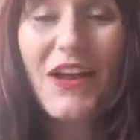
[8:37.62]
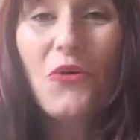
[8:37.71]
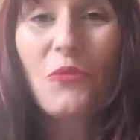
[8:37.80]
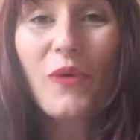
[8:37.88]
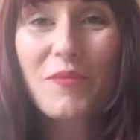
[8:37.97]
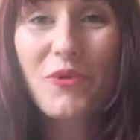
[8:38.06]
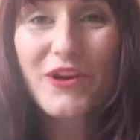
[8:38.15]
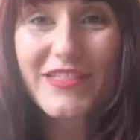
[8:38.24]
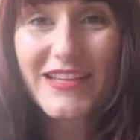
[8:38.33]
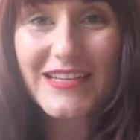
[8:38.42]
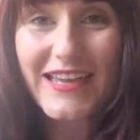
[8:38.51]
One more
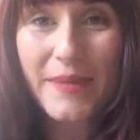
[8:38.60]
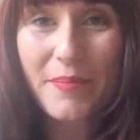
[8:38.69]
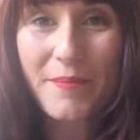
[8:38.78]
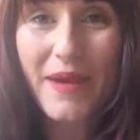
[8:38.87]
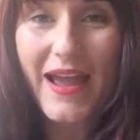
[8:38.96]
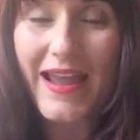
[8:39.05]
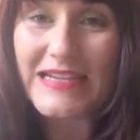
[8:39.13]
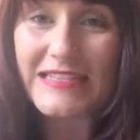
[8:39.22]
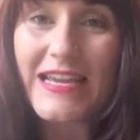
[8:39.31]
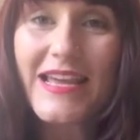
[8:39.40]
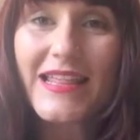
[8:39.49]
thing to keep in
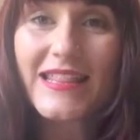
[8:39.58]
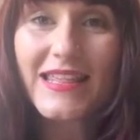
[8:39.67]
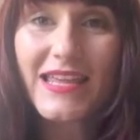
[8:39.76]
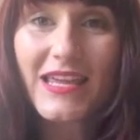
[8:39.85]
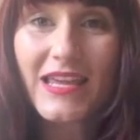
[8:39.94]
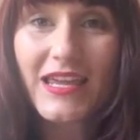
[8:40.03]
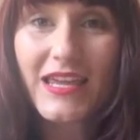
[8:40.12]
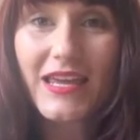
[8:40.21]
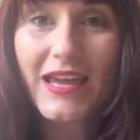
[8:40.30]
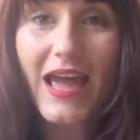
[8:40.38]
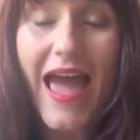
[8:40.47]
mind,
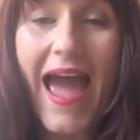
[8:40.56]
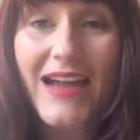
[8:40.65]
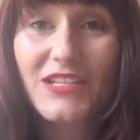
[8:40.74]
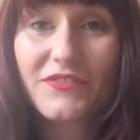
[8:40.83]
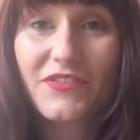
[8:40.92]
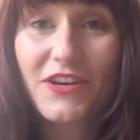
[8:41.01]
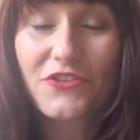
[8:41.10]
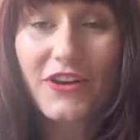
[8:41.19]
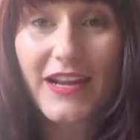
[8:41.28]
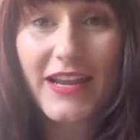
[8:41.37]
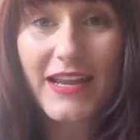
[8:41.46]
the active
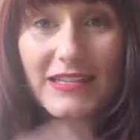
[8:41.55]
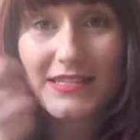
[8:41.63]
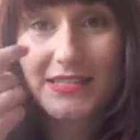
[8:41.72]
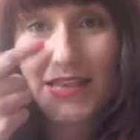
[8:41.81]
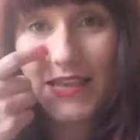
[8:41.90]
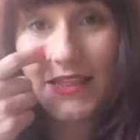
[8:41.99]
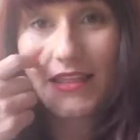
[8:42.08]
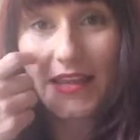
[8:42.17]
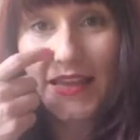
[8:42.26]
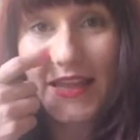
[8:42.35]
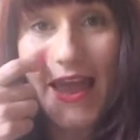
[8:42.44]
ingredients in the
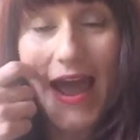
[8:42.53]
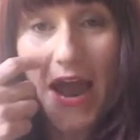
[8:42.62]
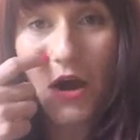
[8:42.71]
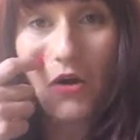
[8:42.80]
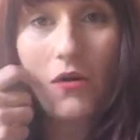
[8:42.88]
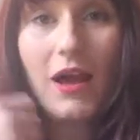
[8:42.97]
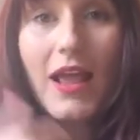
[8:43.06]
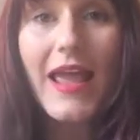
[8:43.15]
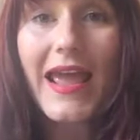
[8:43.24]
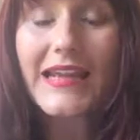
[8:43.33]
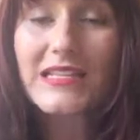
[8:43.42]
cacao
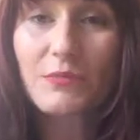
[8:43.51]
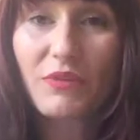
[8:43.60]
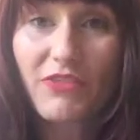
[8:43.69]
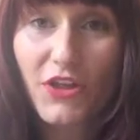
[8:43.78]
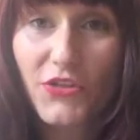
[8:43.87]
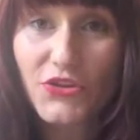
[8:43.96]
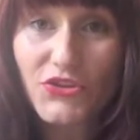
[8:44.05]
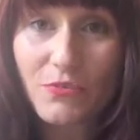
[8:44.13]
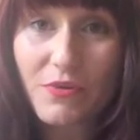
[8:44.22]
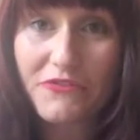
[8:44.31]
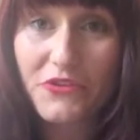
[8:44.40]
and some of the other
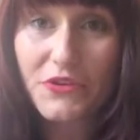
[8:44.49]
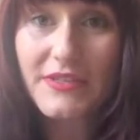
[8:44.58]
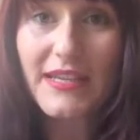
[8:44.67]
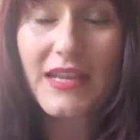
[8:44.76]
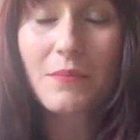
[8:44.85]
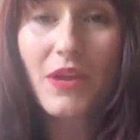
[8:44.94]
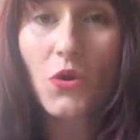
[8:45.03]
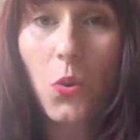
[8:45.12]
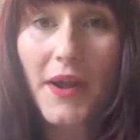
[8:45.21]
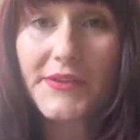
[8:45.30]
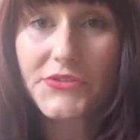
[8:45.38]
superfoods can be
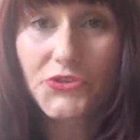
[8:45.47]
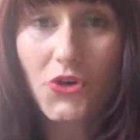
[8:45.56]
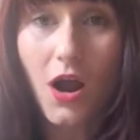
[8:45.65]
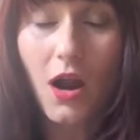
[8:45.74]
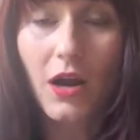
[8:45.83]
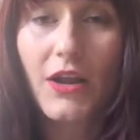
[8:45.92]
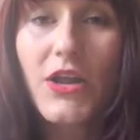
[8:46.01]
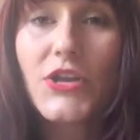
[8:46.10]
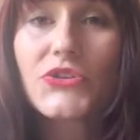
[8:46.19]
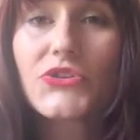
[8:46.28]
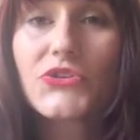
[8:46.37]
quite strong.
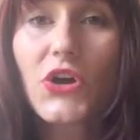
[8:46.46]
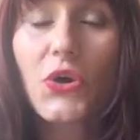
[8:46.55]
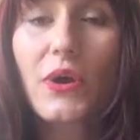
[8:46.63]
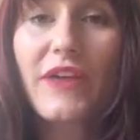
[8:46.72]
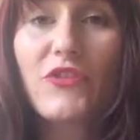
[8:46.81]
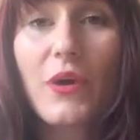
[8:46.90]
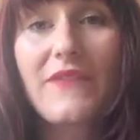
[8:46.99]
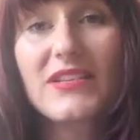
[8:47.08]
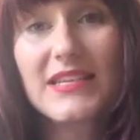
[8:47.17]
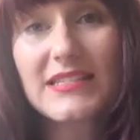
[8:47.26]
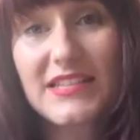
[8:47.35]
So if you have a
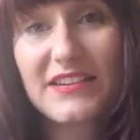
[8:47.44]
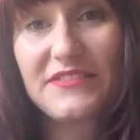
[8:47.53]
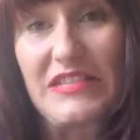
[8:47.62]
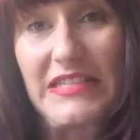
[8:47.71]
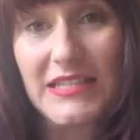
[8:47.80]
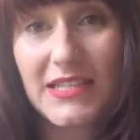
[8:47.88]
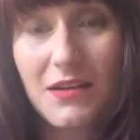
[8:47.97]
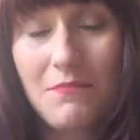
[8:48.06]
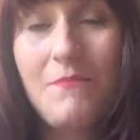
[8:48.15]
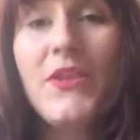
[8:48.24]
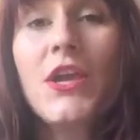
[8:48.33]
sensitive
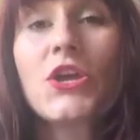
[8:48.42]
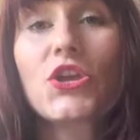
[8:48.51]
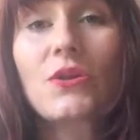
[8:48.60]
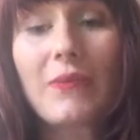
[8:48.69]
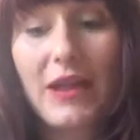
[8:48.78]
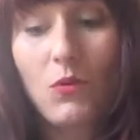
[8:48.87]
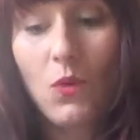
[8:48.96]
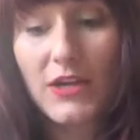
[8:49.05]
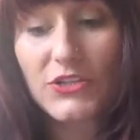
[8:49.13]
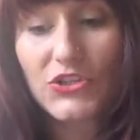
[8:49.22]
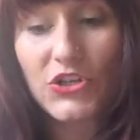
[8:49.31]
system, you might
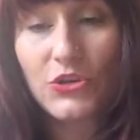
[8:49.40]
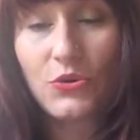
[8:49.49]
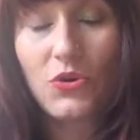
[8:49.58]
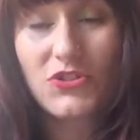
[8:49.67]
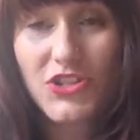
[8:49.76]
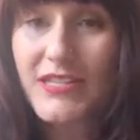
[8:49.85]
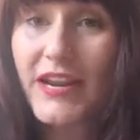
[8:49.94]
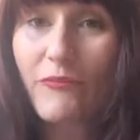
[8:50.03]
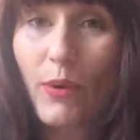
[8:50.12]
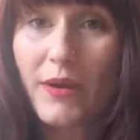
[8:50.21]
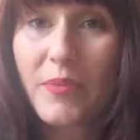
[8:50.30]
want to just
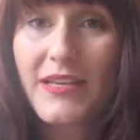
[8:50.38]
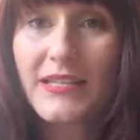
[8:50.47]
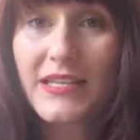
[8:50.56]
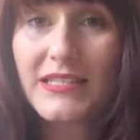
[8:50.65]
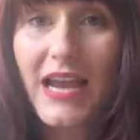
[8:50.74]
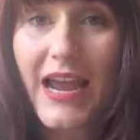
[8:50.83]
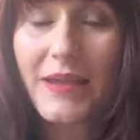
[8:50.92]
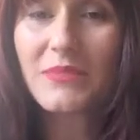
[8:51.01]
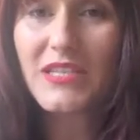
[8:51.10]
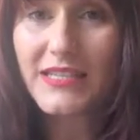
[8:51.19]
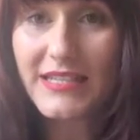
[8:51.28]
have 1 piece at a
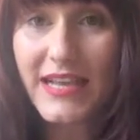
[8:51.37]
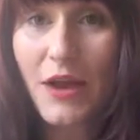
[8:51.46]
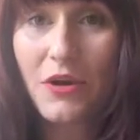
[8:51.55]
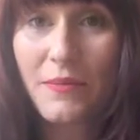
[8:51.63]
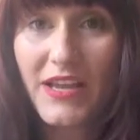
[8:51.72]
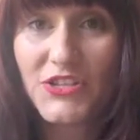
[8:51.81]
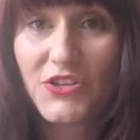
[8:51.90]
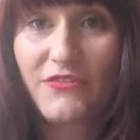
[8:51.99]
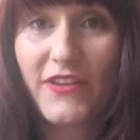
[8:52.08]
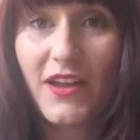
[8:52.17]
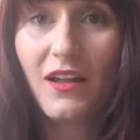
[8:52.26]
time to see how it makes you
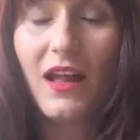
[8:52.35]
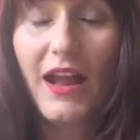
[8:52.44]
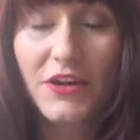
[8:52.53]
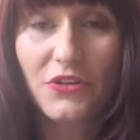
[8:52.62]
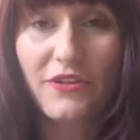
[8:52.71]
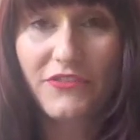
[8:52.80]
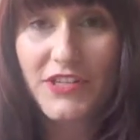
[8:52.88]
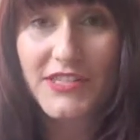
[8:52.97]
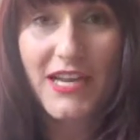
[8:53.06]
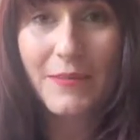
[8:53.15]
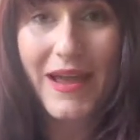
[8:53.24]
feel. I know the
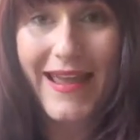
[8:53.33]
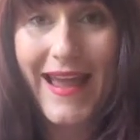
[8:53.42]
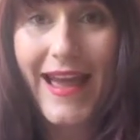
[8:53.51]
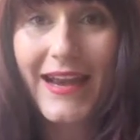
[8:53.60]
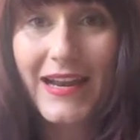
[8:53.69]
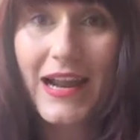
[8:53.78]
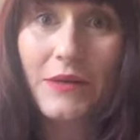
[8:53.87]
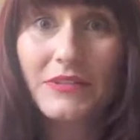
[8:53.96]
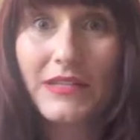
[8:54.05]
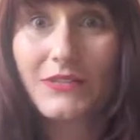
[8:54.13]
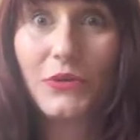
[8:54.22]
first time I had it, I
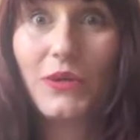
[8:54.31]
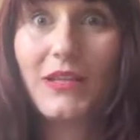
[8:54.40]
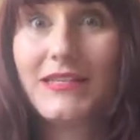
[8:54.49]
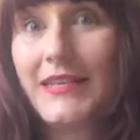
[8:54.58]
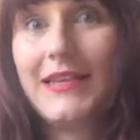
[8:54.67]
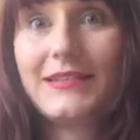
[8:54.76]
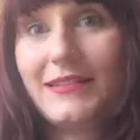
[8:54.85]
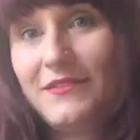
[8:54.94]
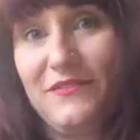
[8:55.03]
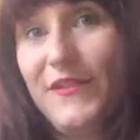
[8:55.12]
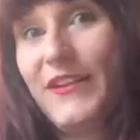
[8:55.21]
was like totally zinged
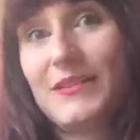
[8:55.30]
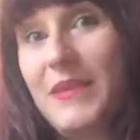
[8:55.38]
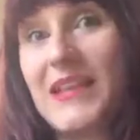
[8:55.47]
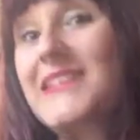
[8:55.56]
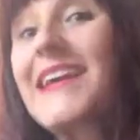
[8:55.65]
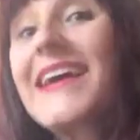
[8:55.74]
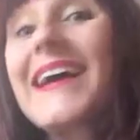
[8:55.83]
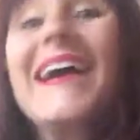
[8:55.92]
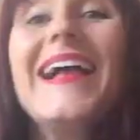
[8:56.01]
and felt amazing.